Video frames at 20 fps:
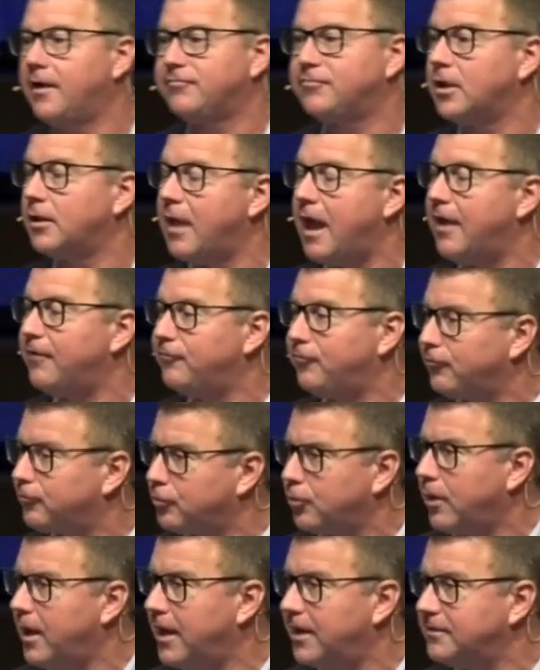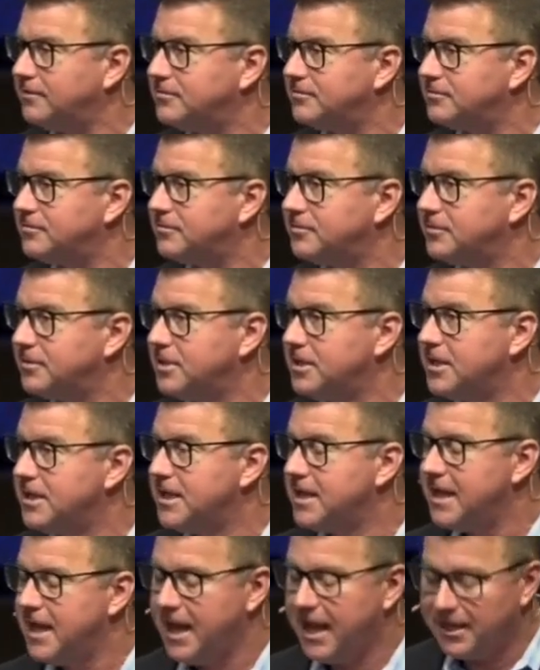of the life of Christ
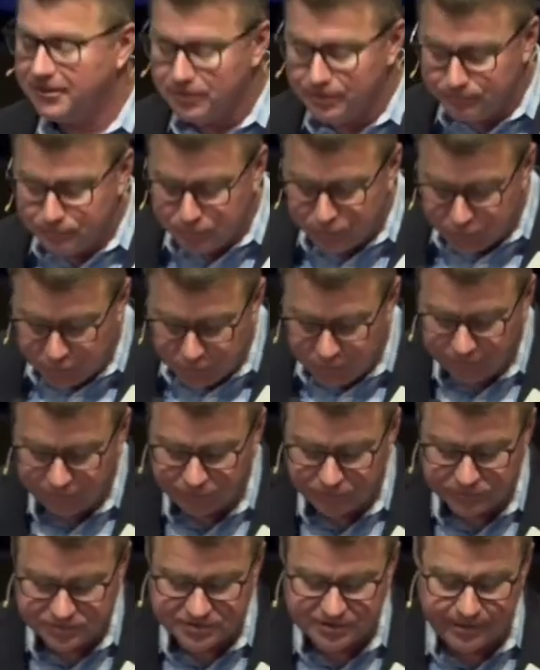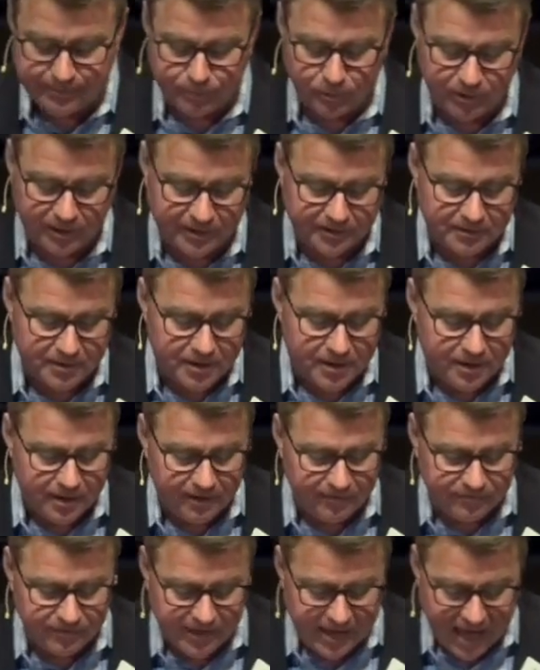and the beautiful summary
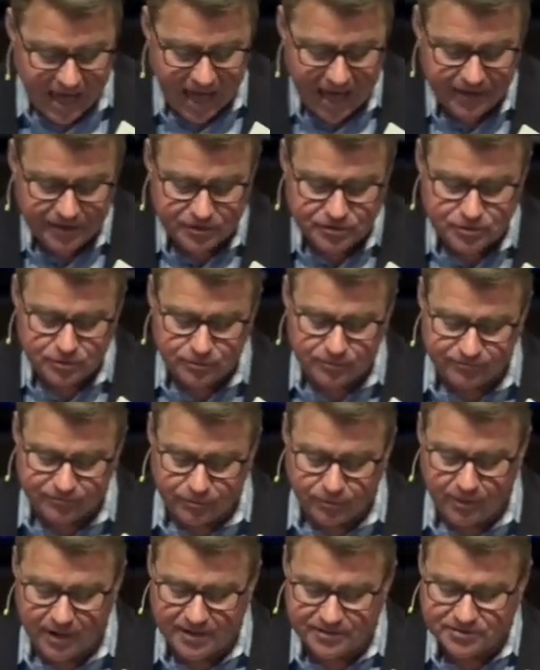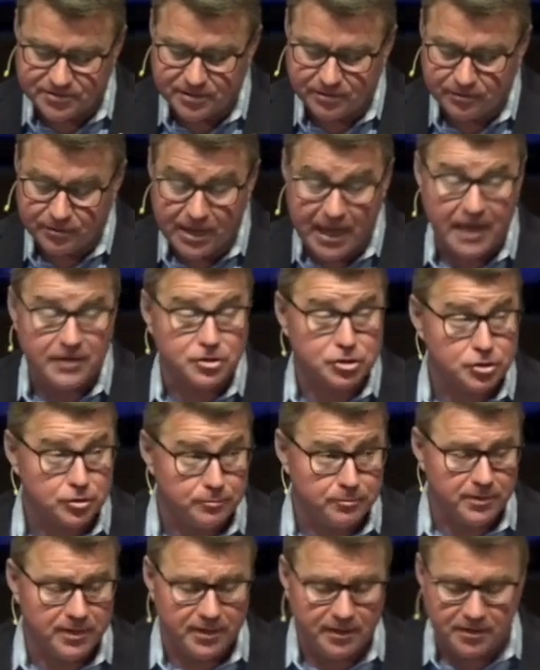of the attitude of Christ? And that
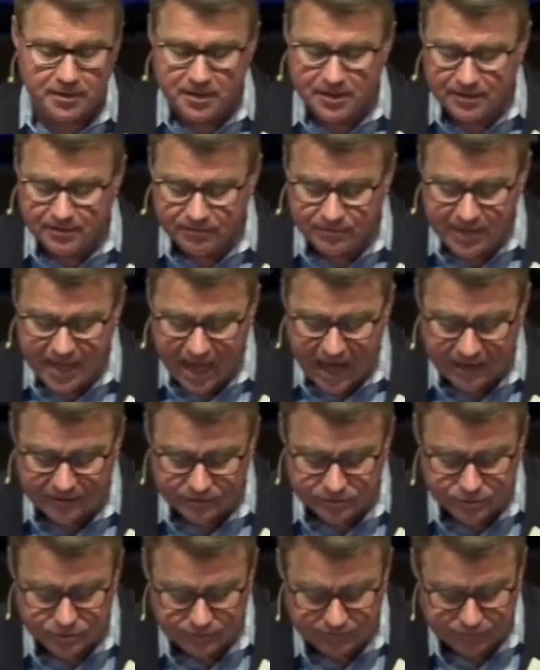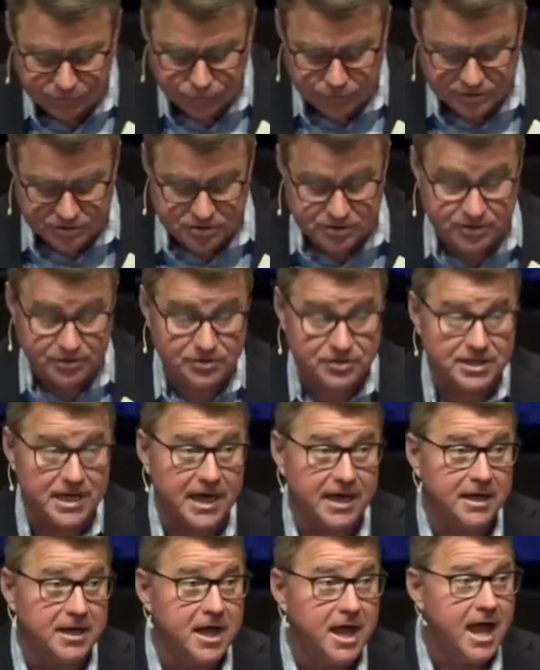should be the attitude of Christians,
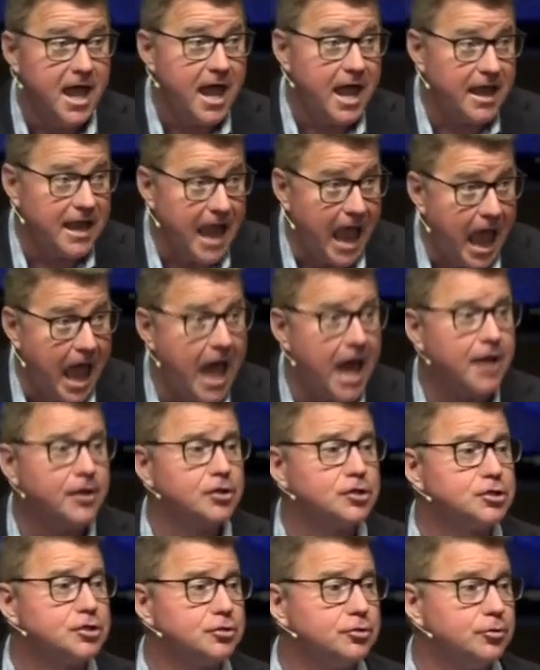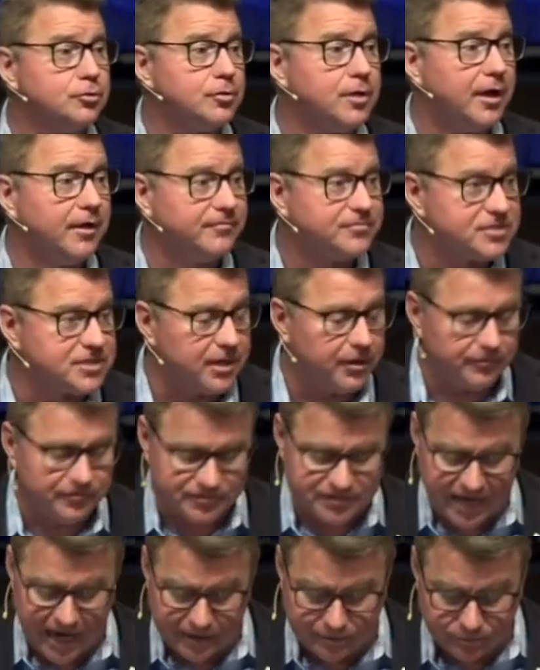a, an attitude of self
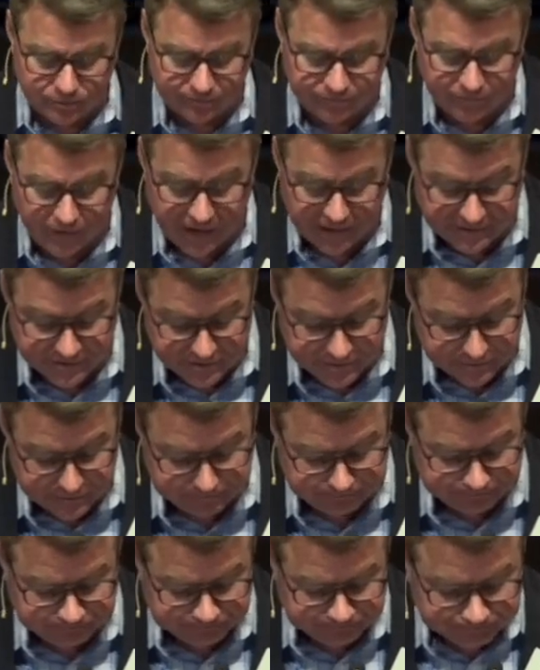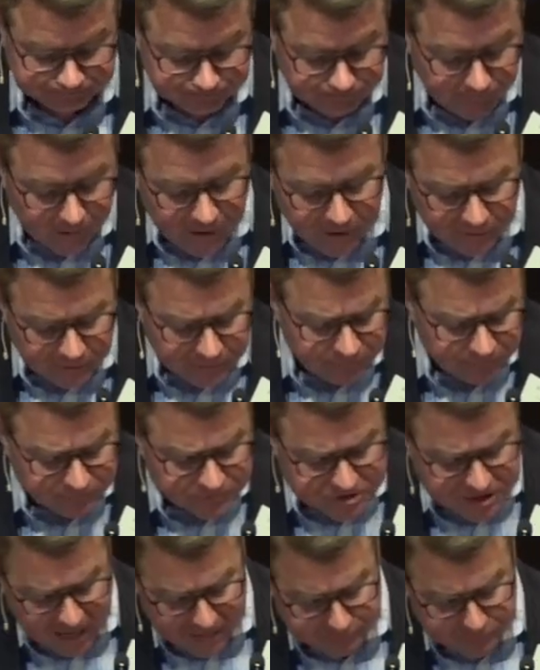sacrifice
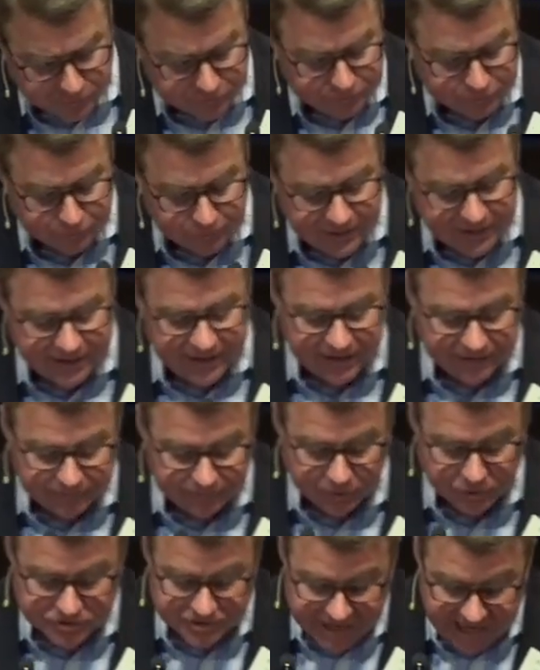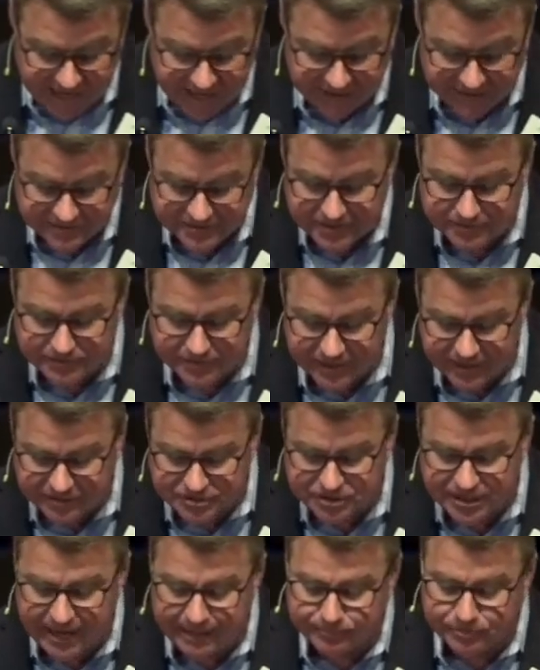chapter 3 and verse 8 in the
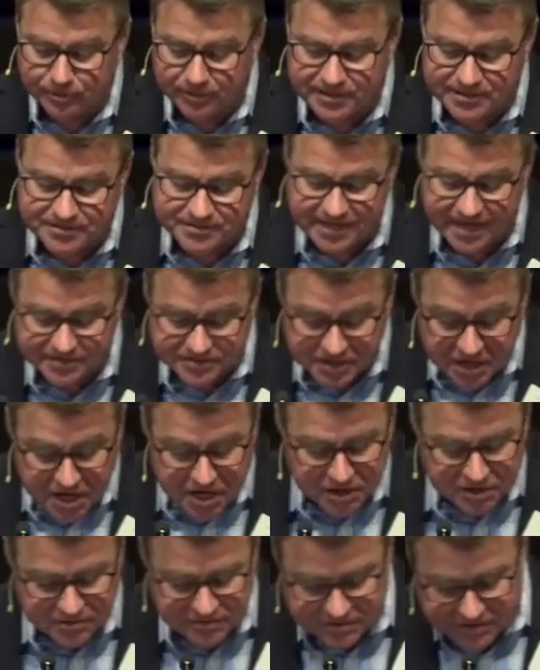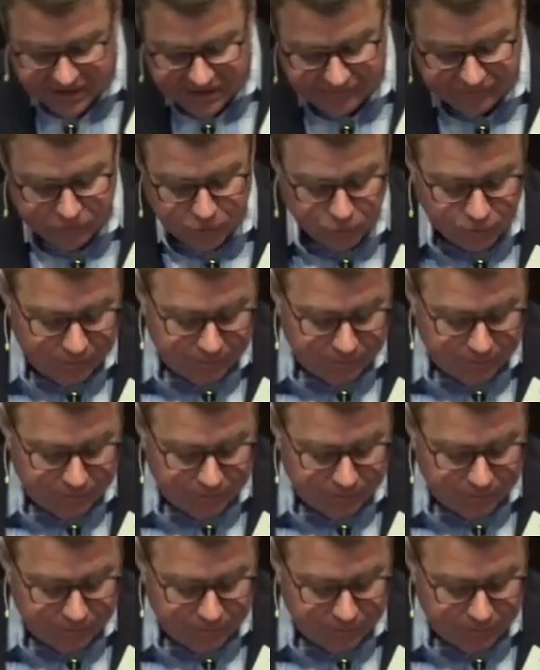next chapter he says see if you